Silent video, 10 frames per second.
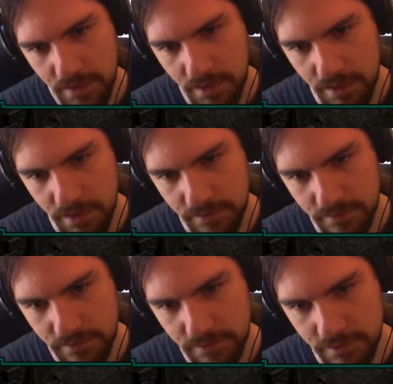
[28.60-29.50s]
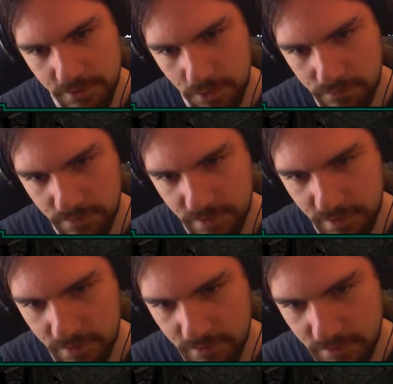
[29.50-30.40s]
The short one
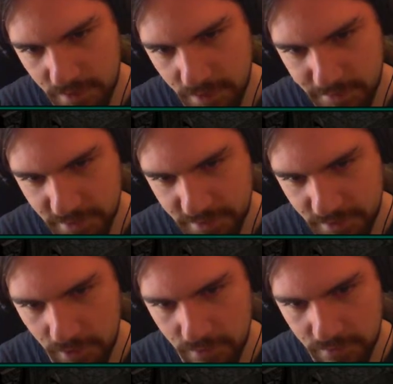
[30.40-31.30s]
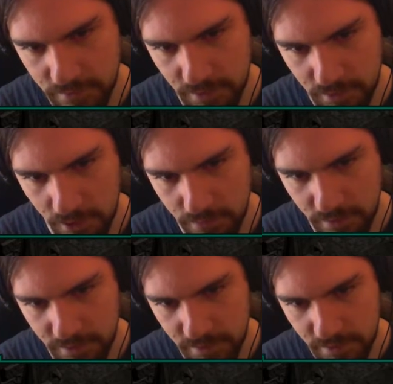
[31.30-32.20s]
keeps us slow, the long one